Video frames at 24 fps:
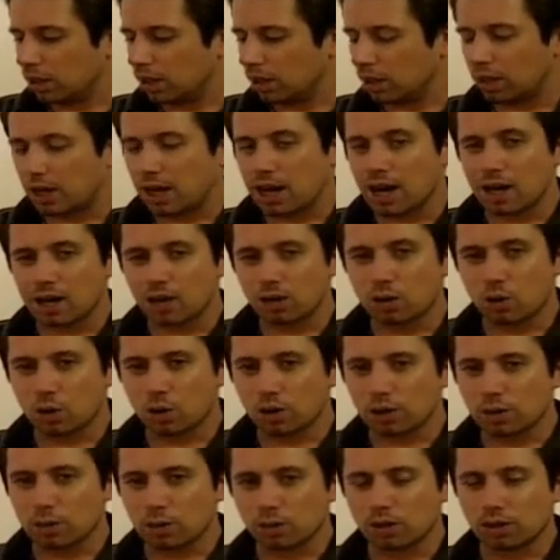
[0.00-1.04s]
in a
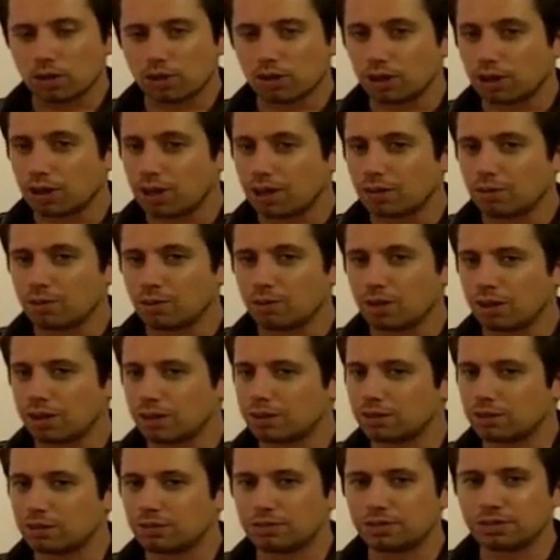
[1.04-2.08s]
category where there are a lot of
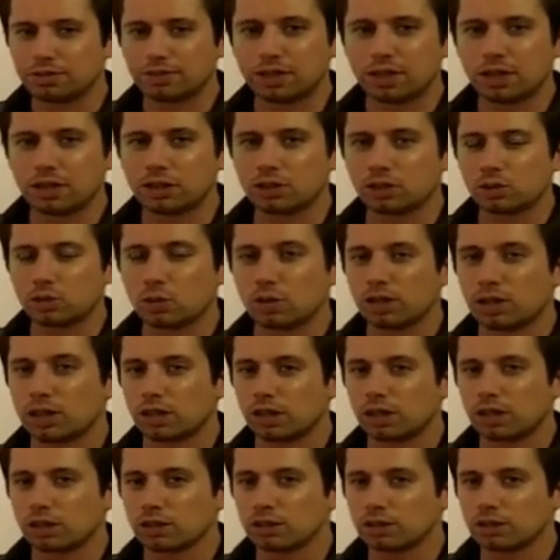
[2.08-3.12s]
wines, $15 to
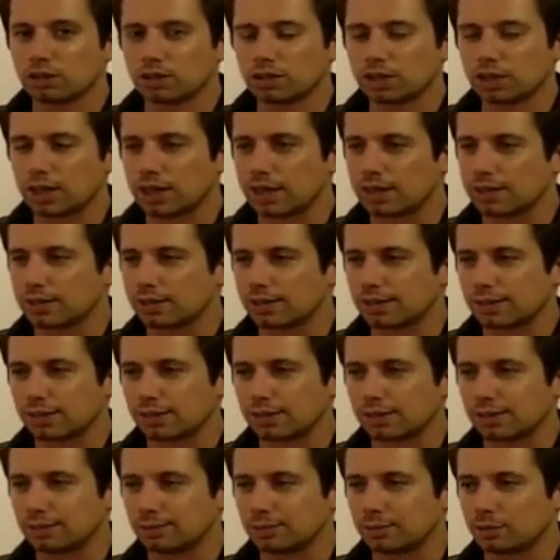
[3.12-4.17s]
$20, that
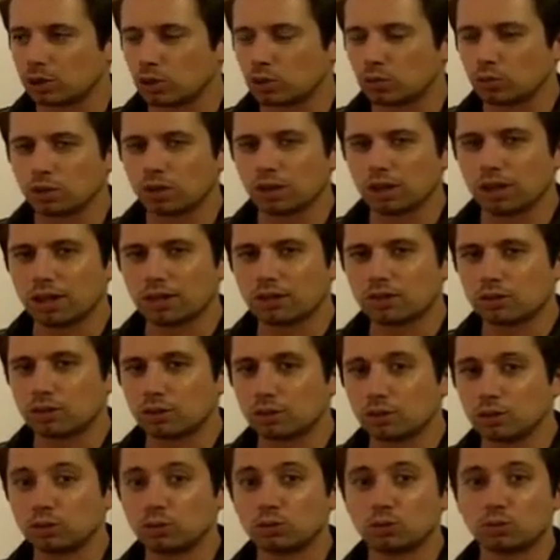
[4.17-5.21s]
don't really
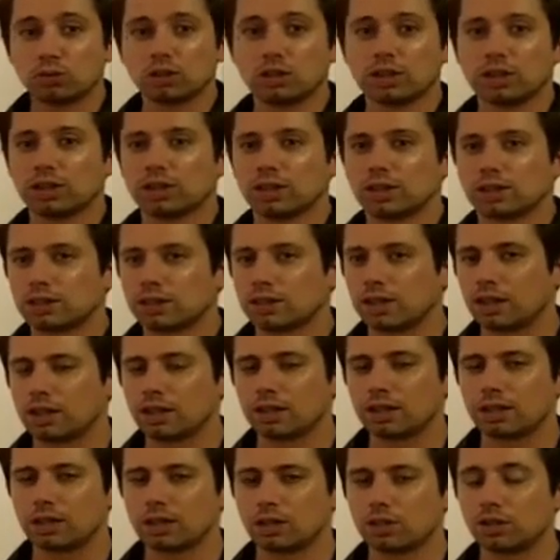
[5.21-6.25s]
exude really
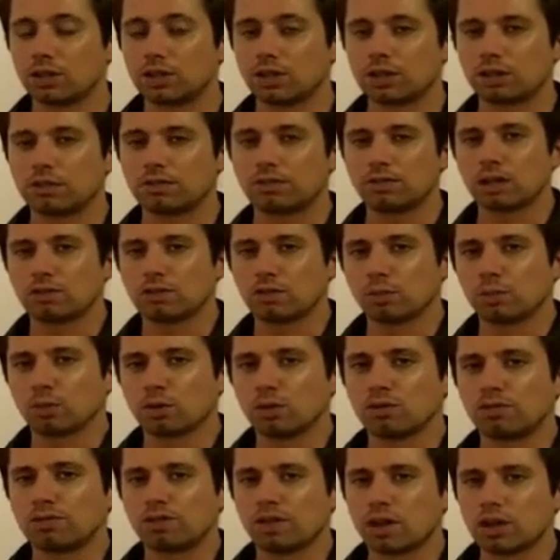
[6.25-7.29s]
exciting and unique flavor
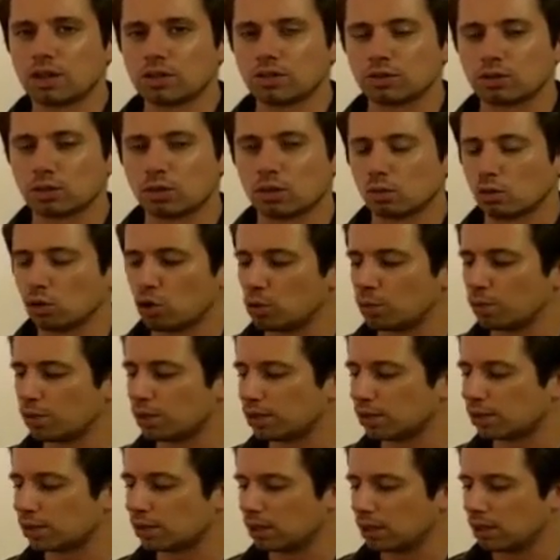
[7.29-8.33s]
profiles or
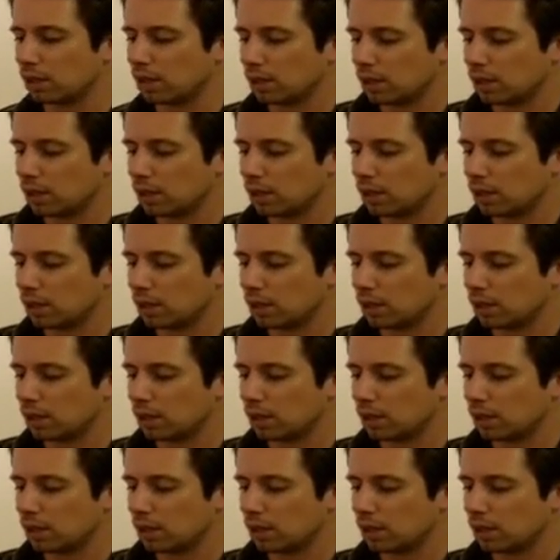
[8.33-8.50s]
aromas,